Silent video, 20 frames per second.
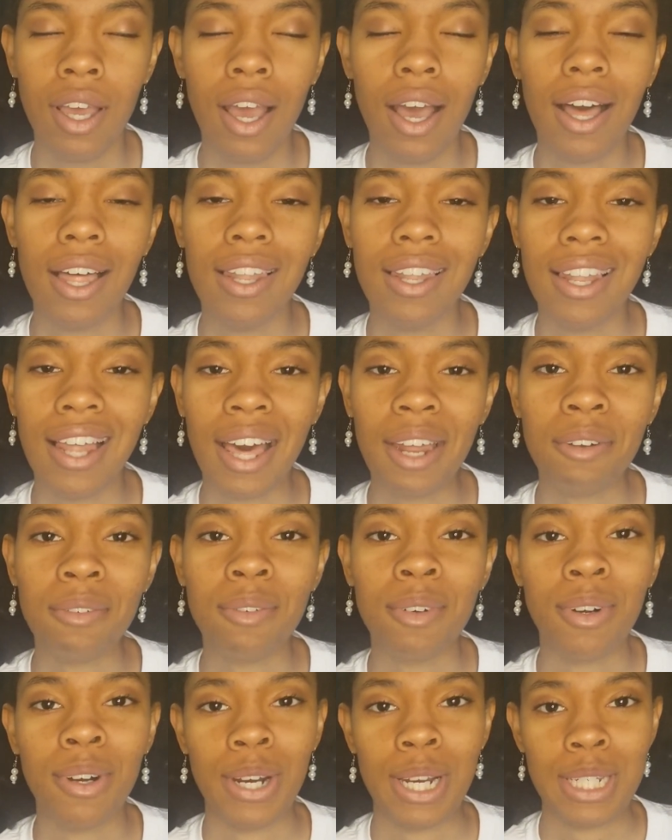a lot of
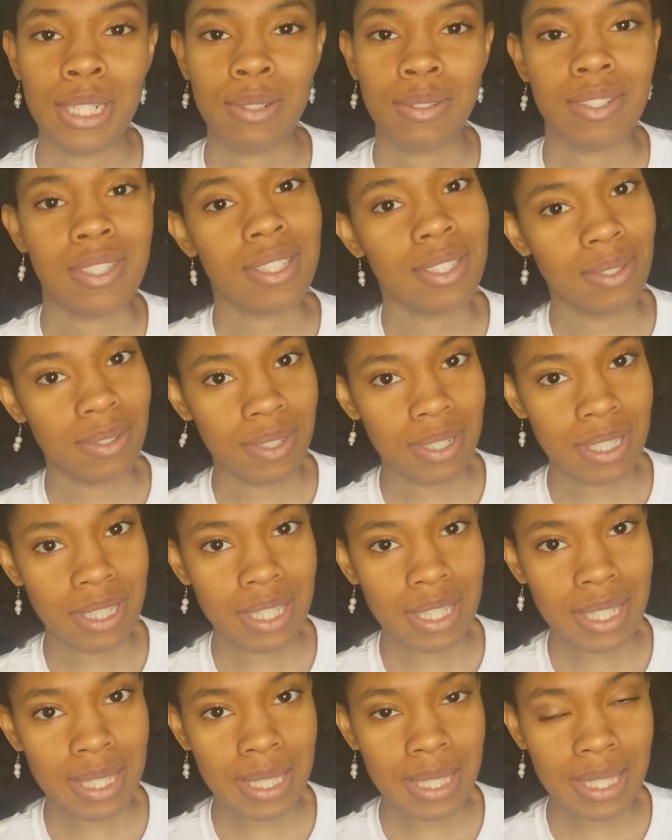graduate
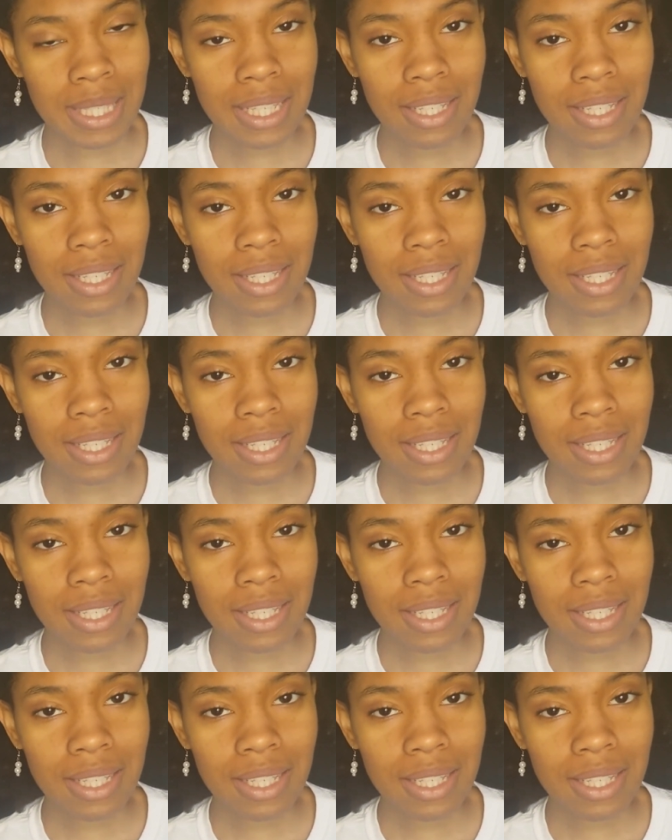students,